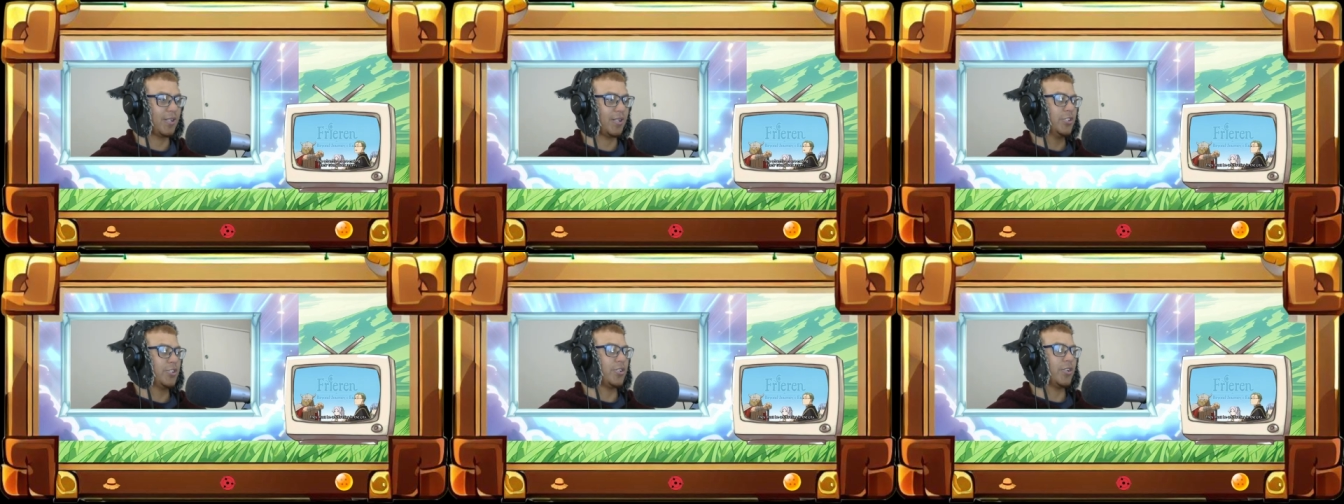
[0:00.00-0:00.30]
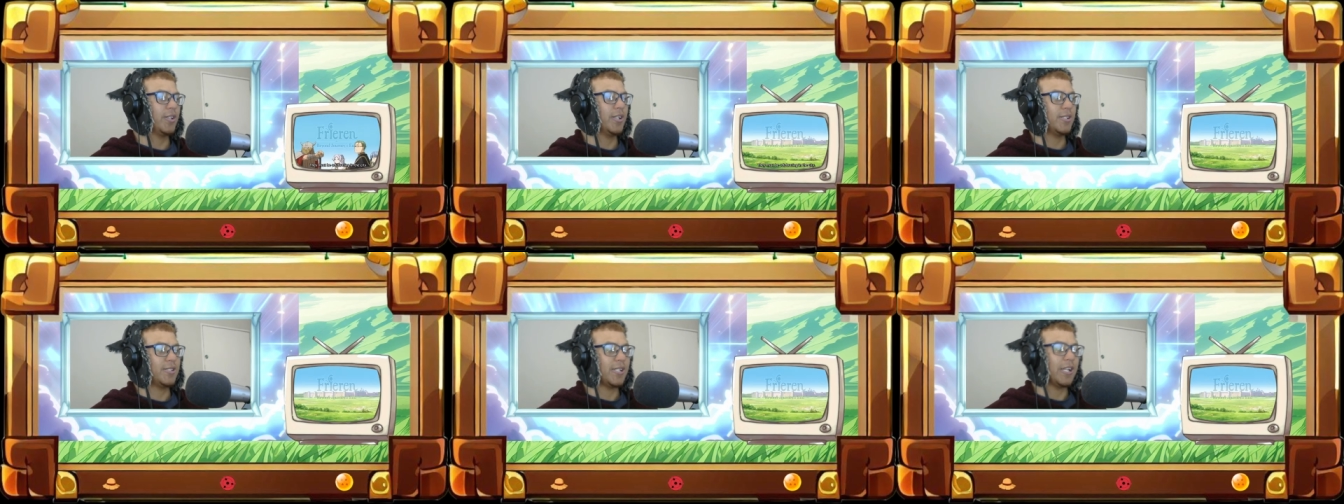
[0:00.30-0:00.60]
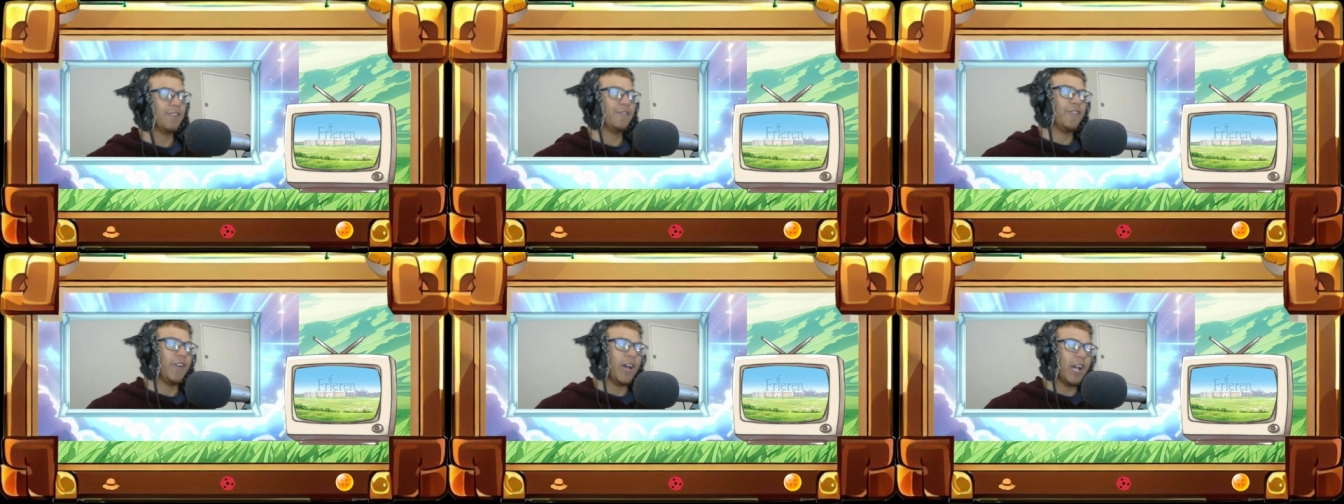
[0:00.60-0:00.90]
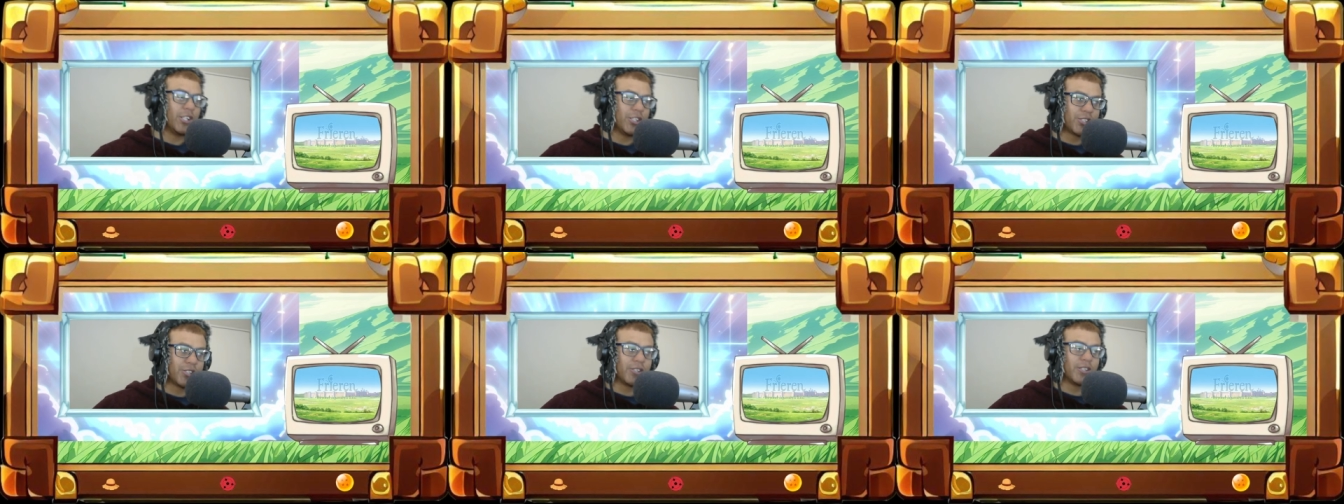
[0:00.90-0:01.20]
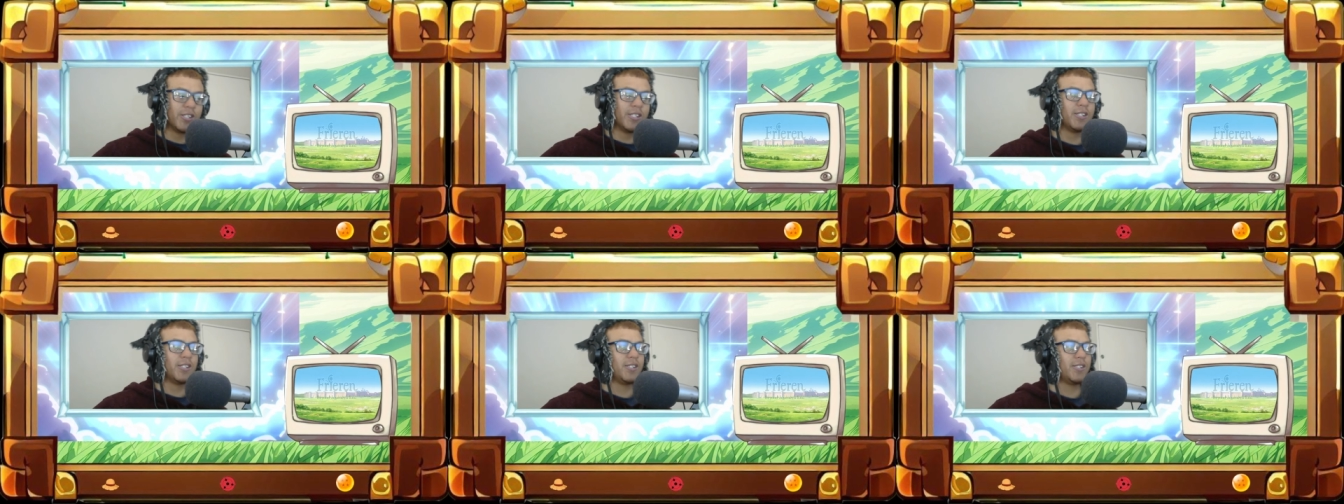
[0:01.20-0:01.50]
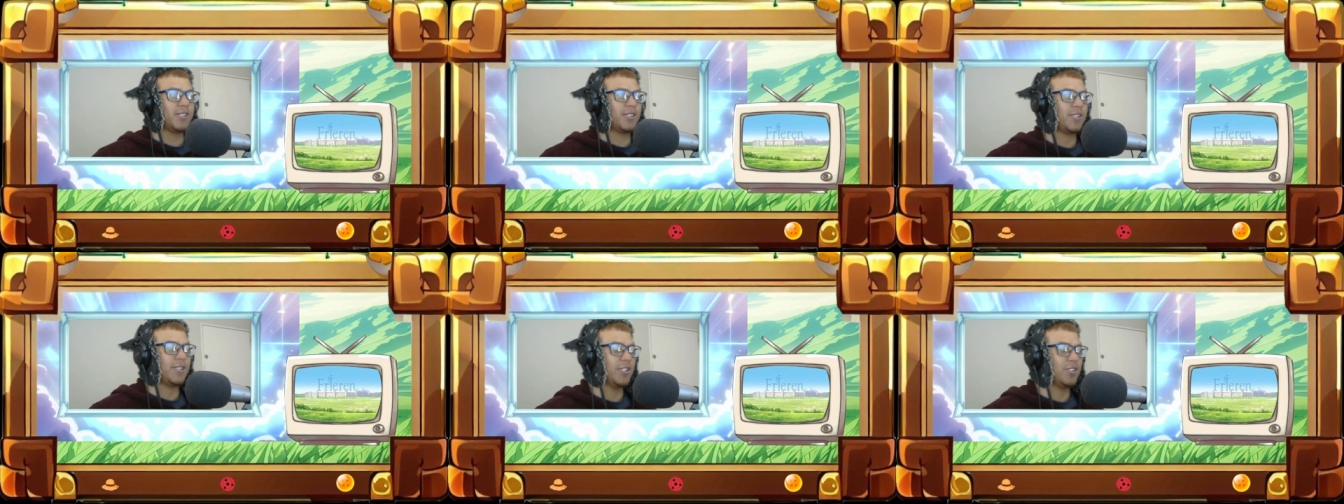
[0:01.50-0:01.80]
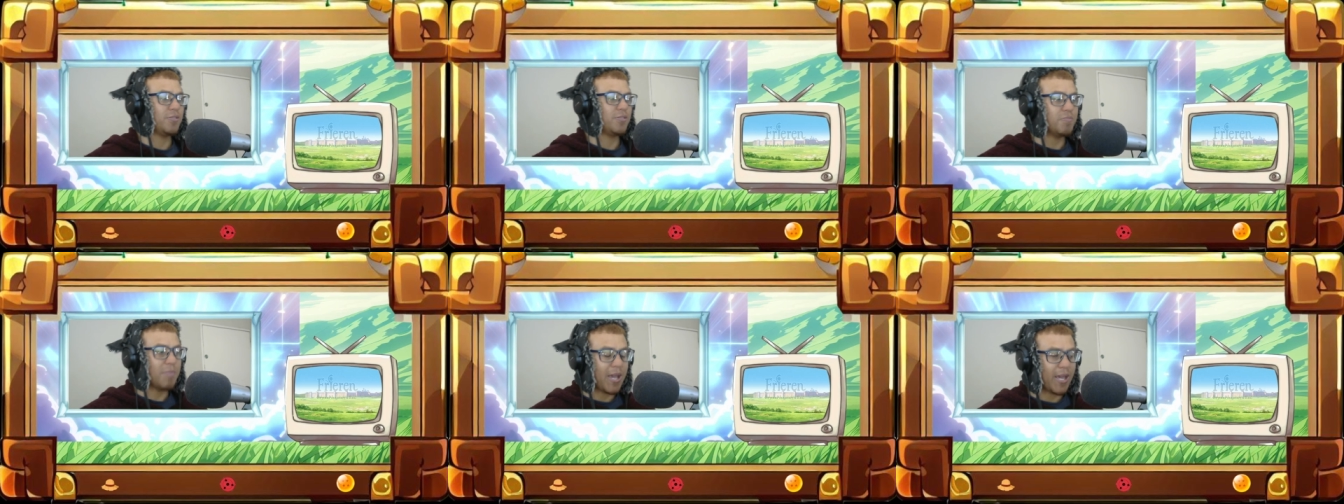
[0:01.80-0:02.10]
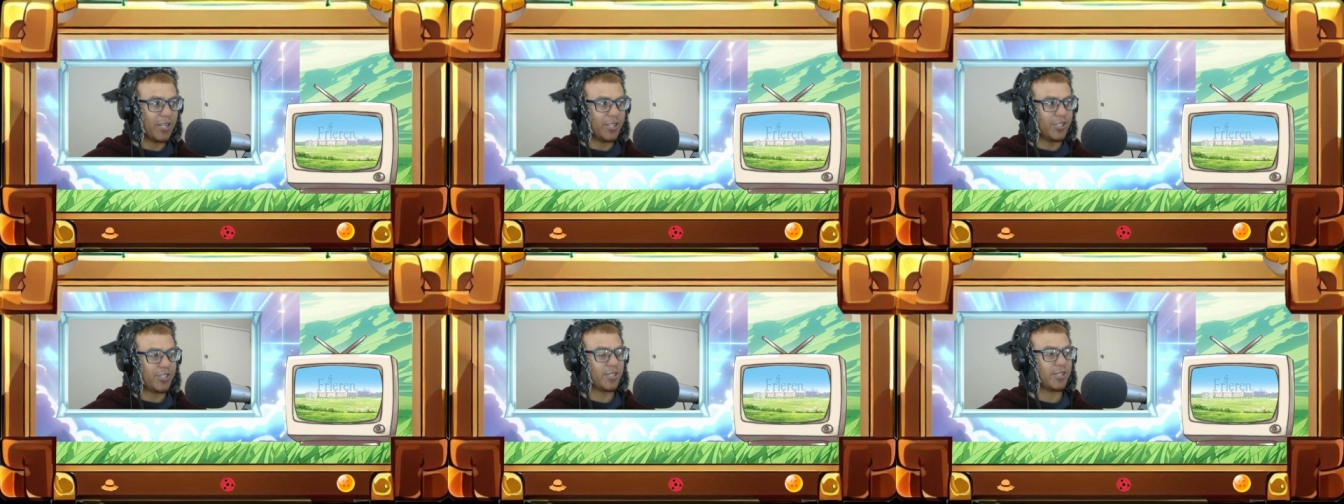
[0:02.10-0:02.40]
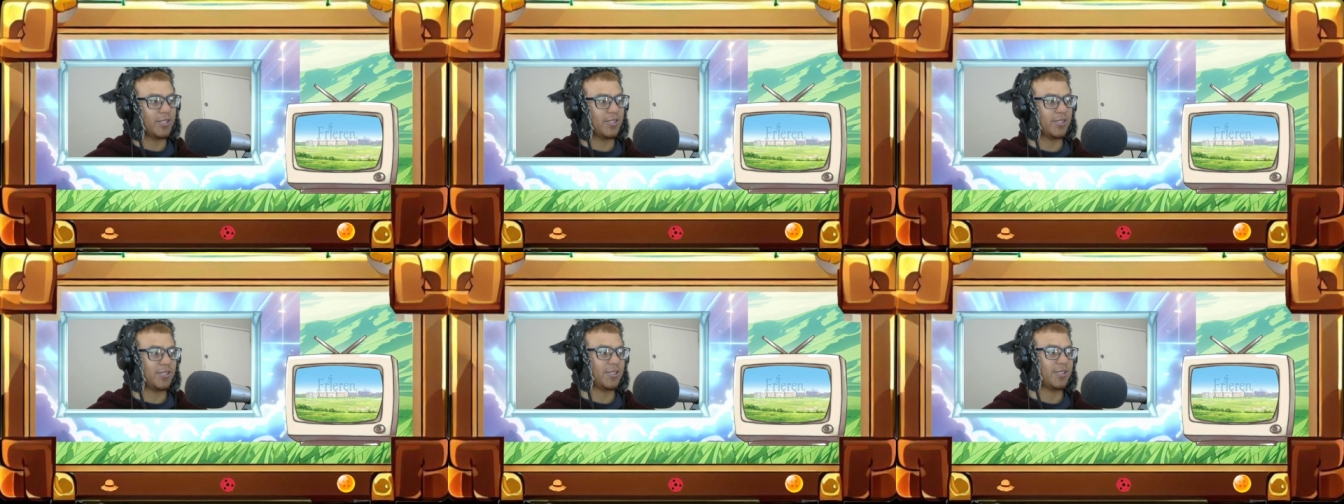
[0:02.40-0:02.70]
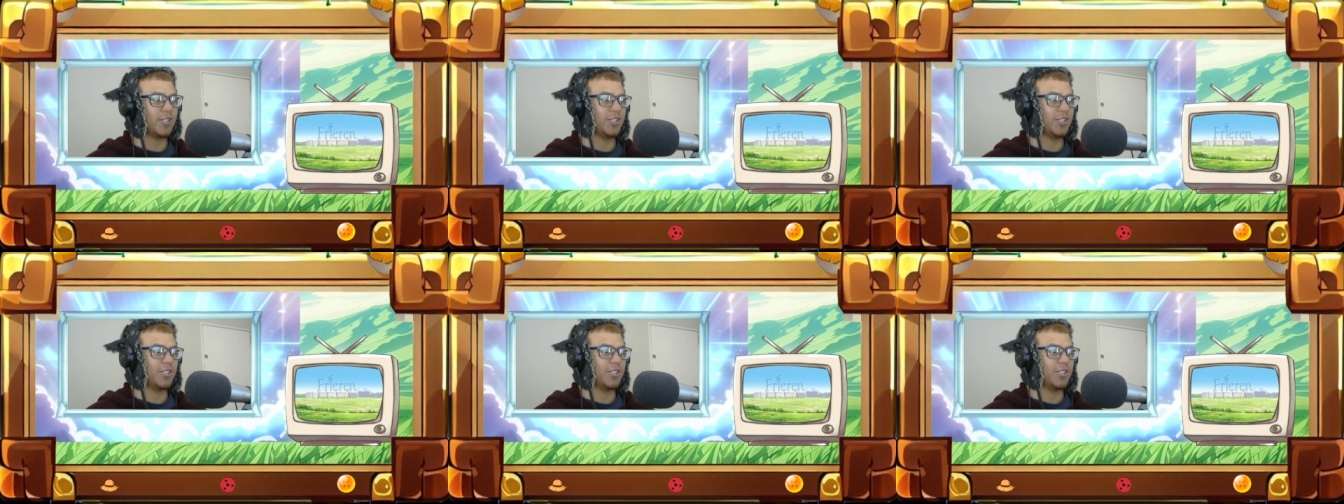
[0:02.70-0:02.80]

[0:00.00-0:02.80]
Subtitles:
So there's adventurers, there's mages,